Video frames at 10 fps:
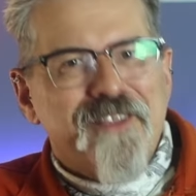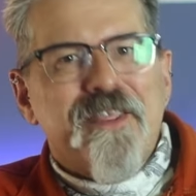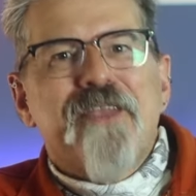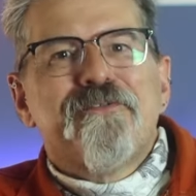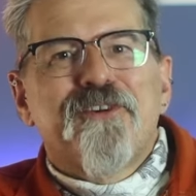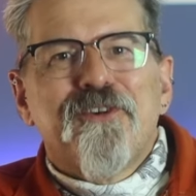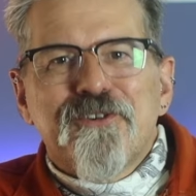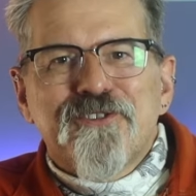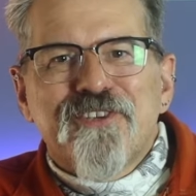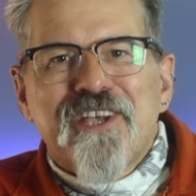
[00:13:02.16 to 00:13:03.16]
And then, of
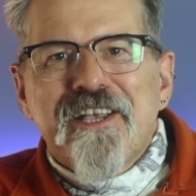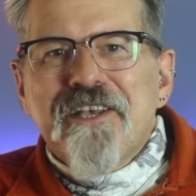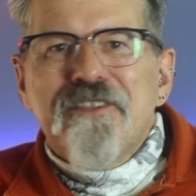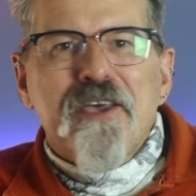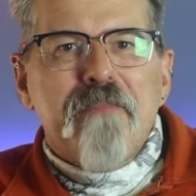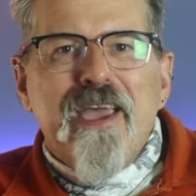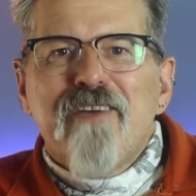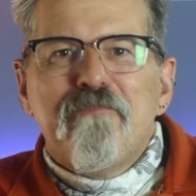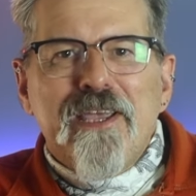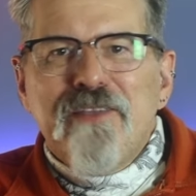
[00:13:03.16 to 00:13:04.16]
course, there may
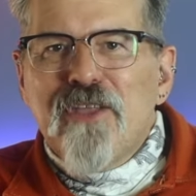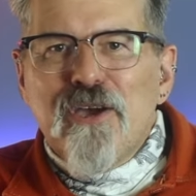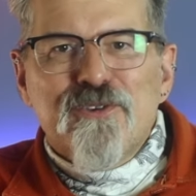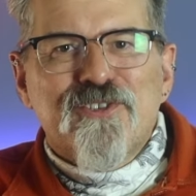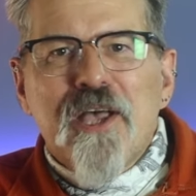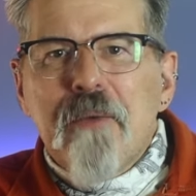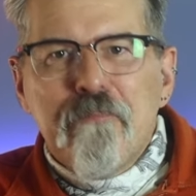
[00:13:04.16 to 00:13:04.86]
have been those